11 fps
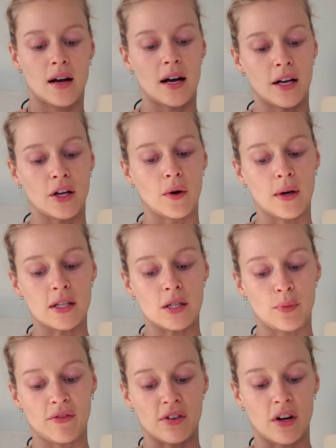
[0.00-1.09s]
I go in to
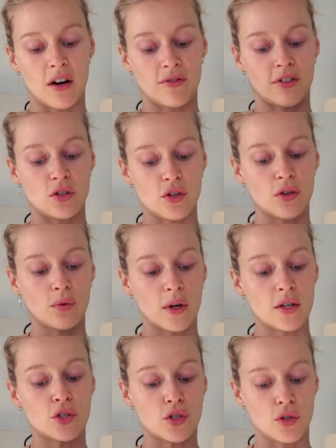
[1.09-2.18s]
buff it off, because you don't want
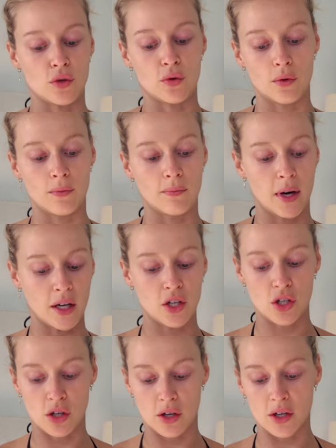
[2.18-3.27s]
too
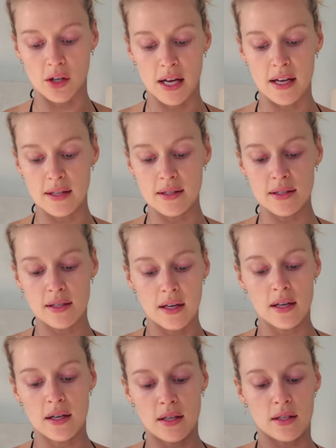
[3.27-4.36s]
much on your hands.
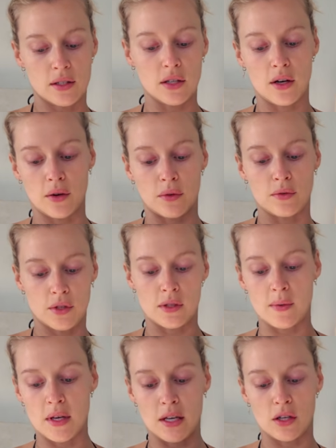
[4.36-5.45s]
So just
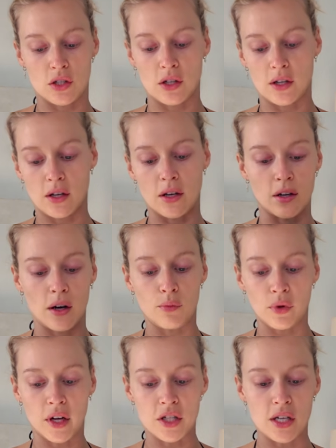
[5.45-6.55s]
making sure you're not
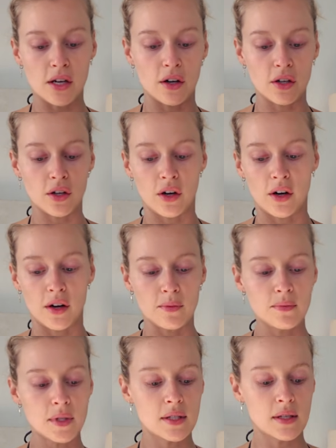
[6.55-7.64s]
blotchy on your
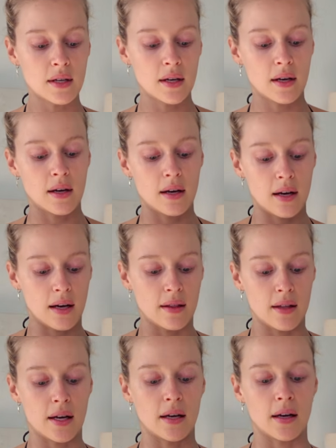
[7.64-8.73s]
arms. And
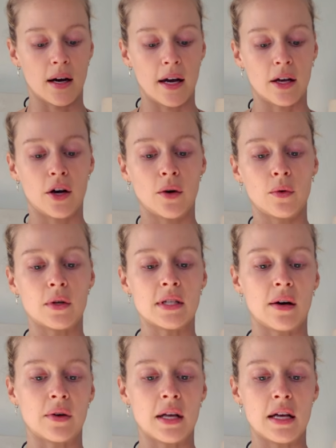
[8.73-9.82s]
then I go
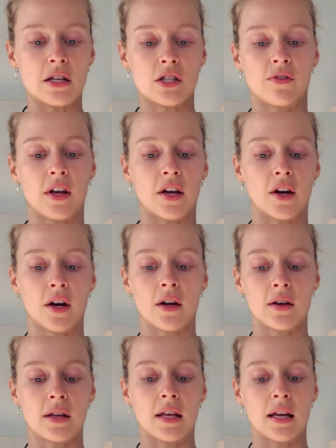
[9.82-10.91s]
down each finger,
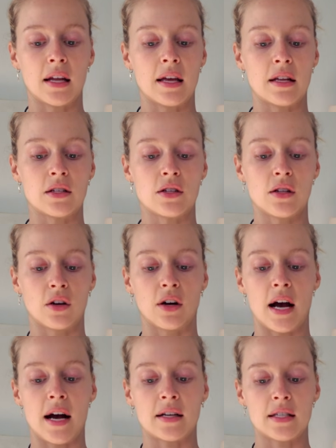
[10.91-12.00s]
getting into the
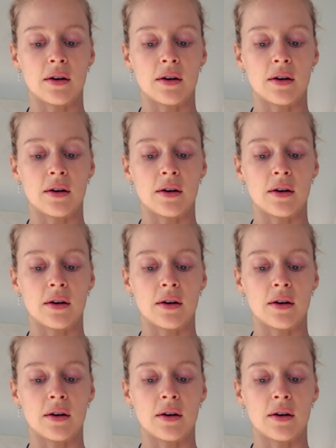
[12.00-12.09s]
cracks.